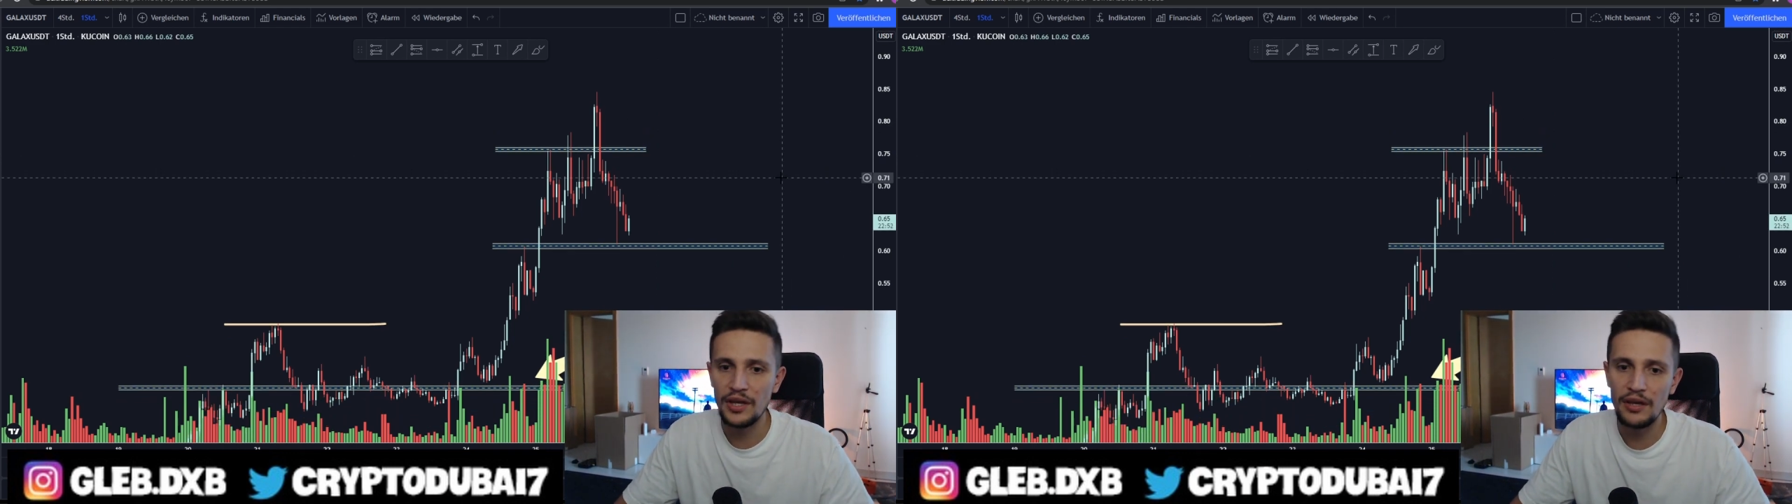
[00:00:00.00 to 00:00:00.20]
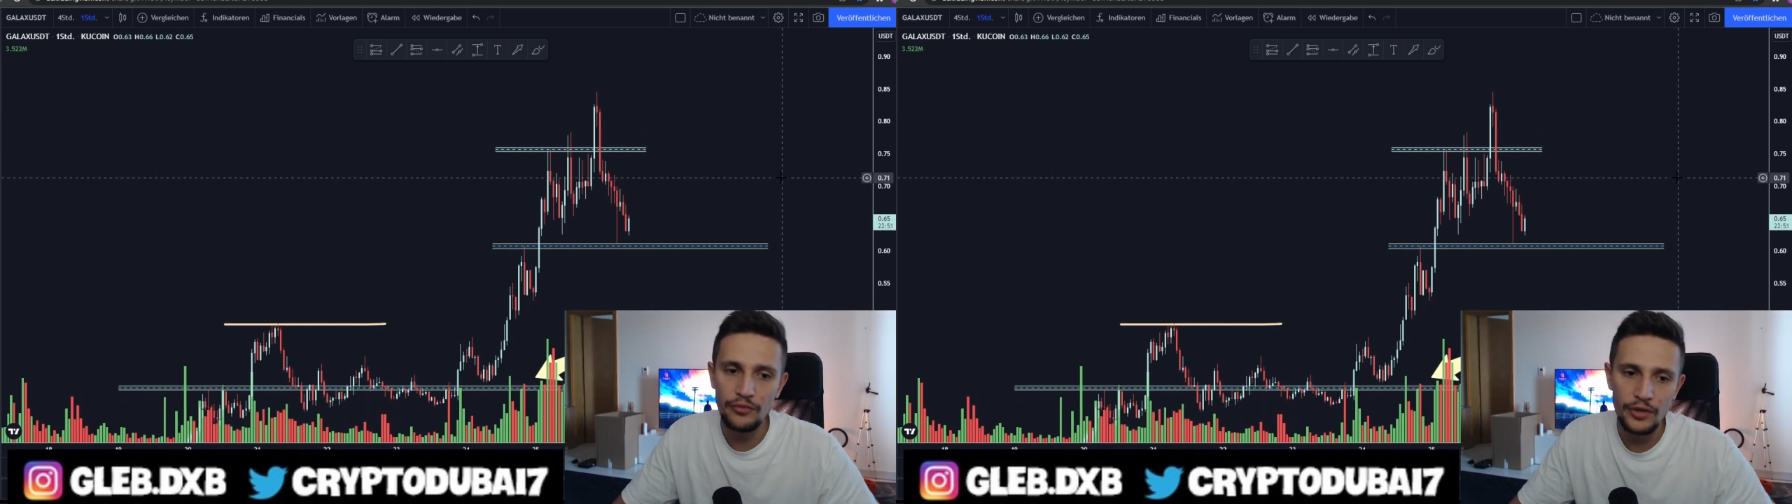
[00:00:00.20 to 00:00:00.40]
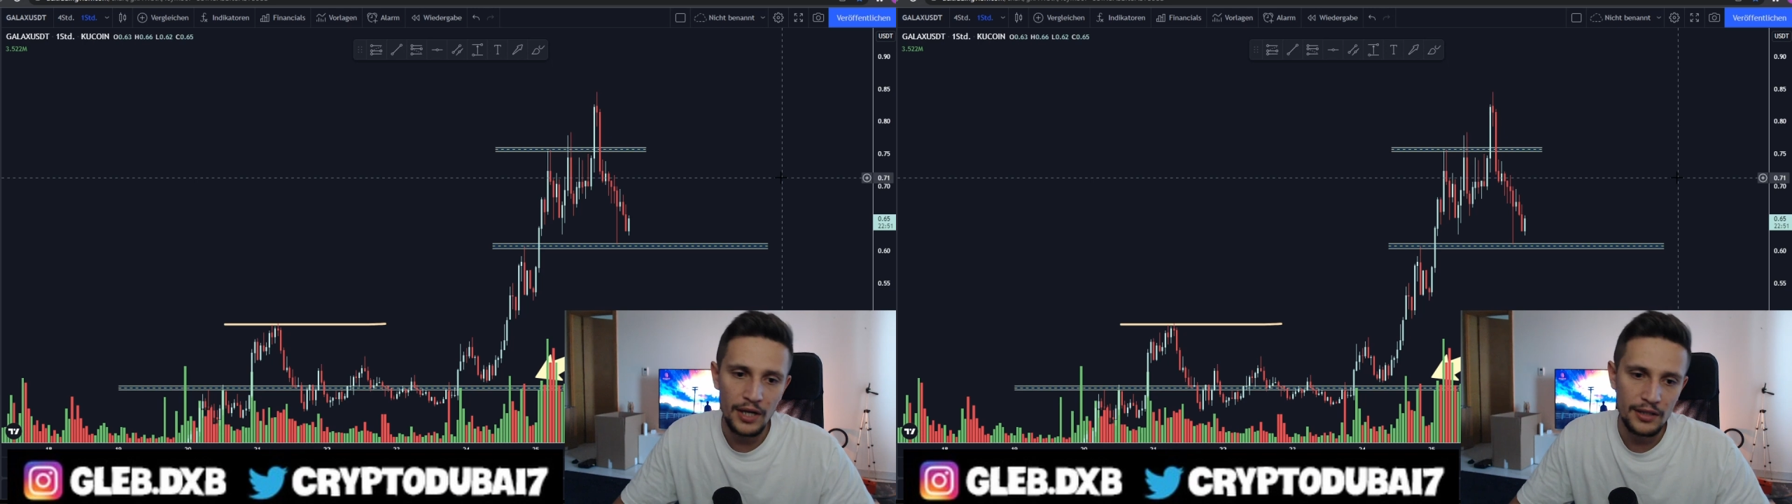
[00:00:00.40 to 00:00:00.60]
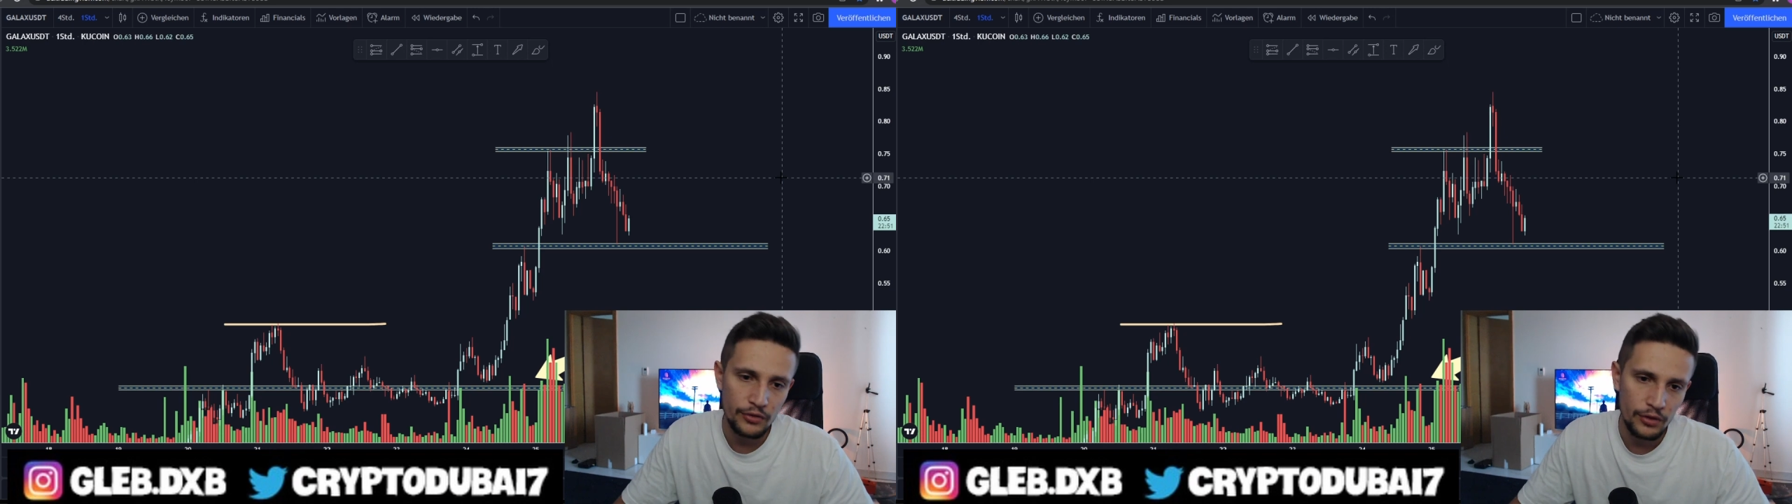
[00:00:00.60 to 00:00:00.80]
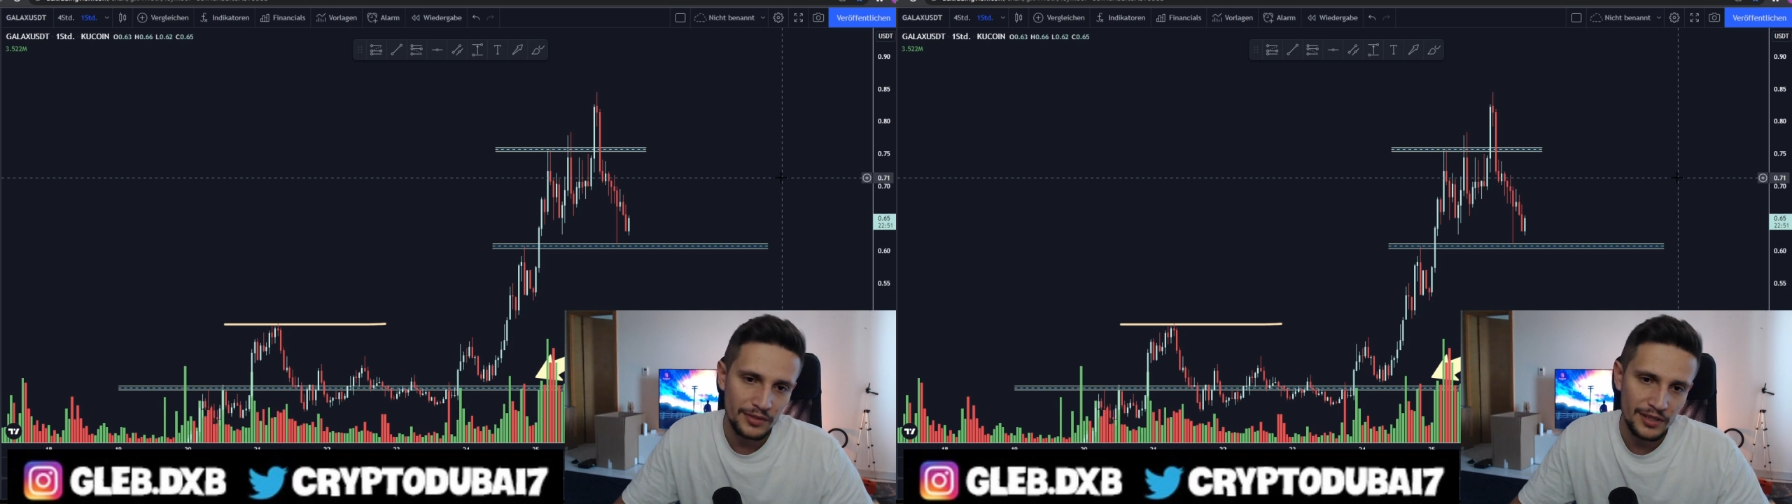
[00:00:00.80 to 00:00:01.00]
every
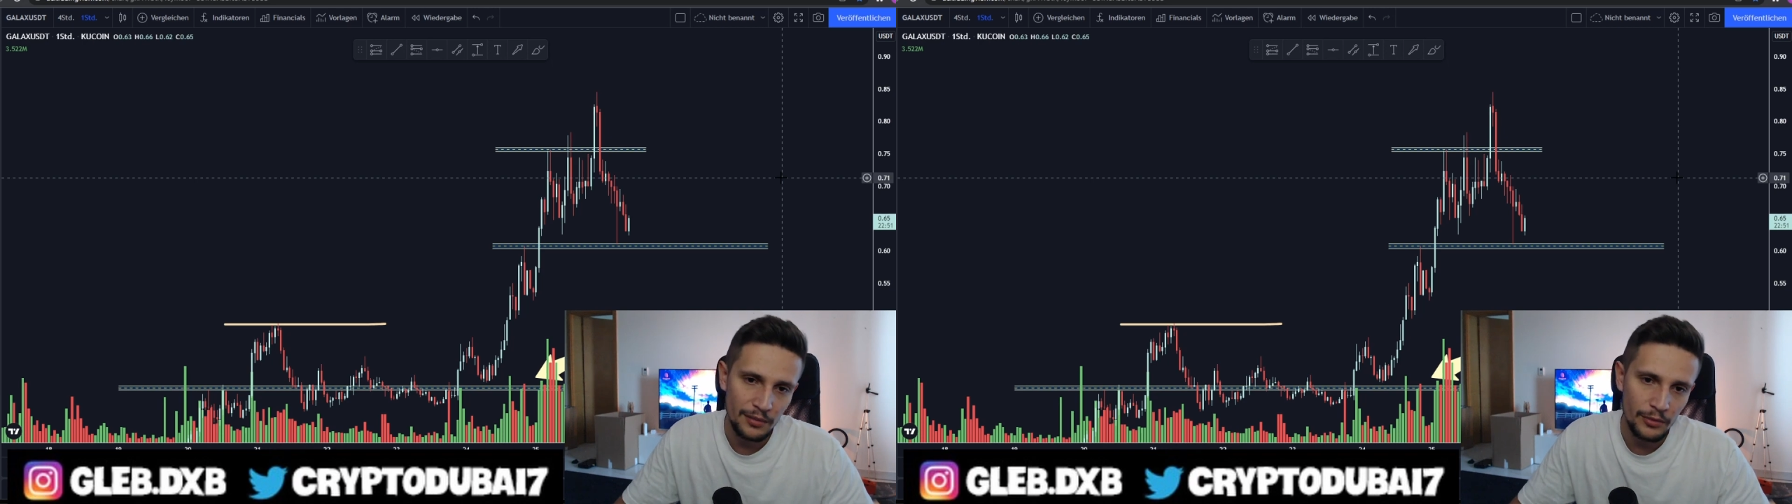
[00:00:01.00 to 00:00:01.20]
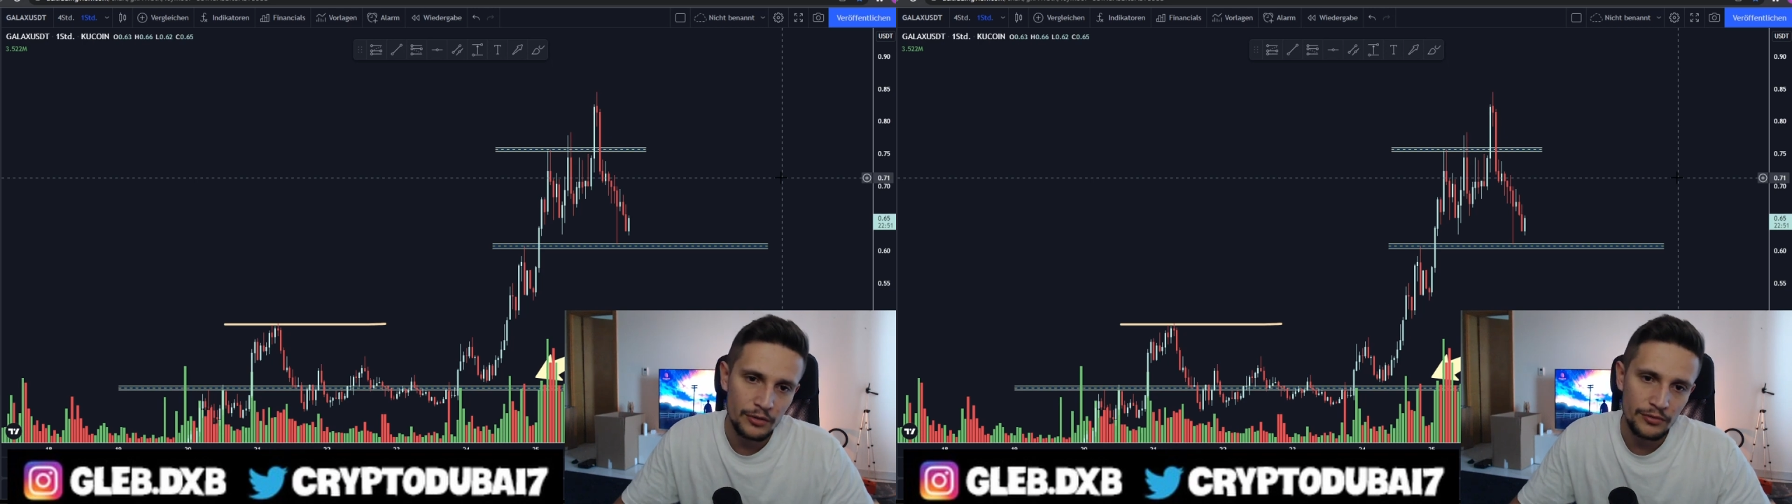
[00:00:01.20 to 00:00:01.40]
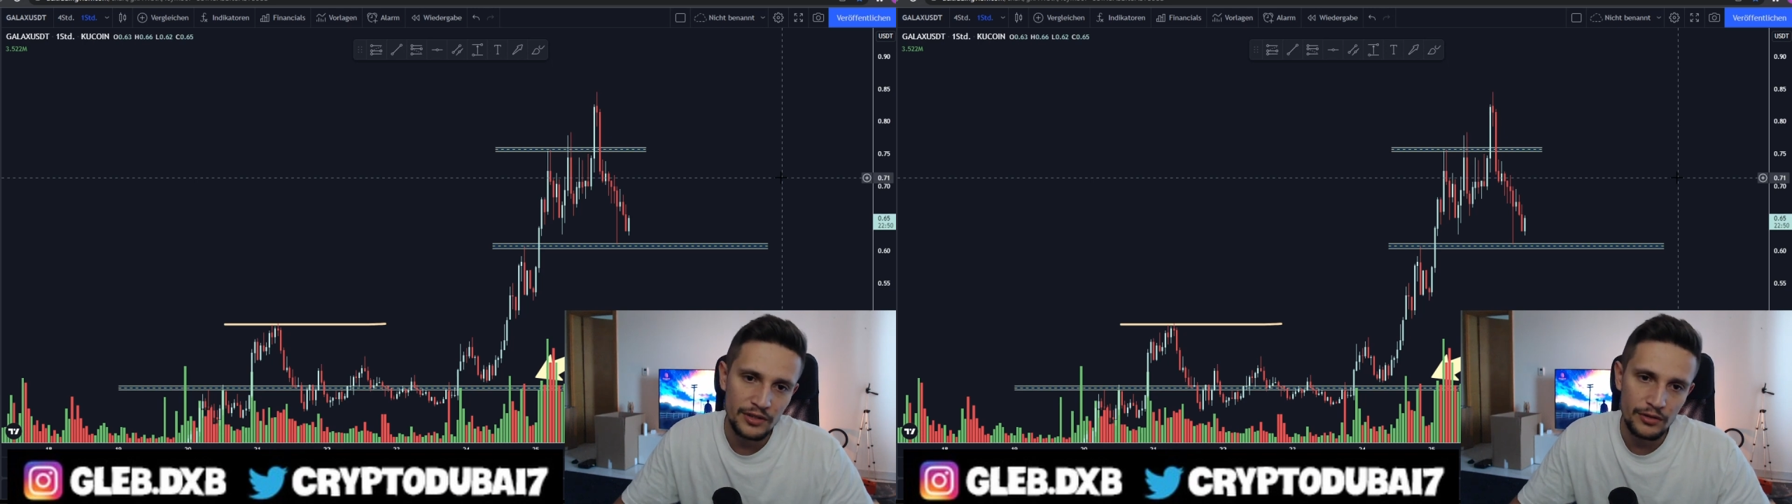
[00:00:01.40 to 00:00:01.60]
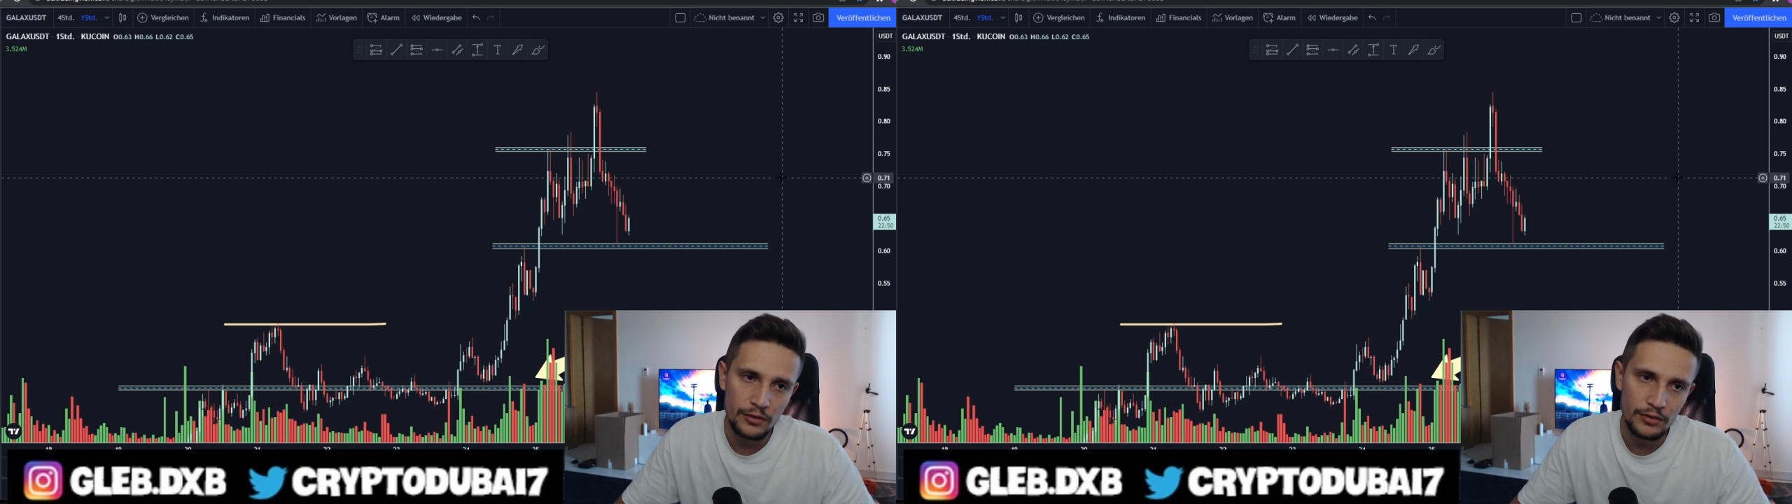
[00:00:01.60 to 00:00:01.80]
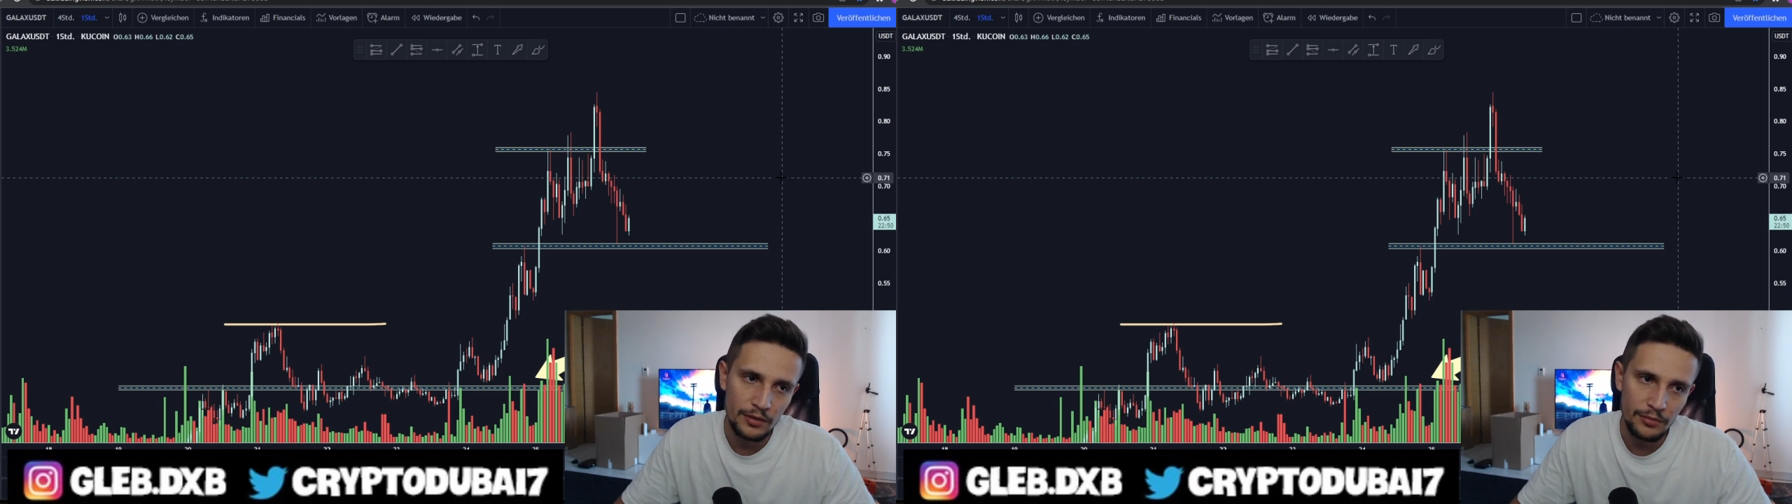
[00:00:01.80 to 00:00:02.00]
altcoin that I'm already holding,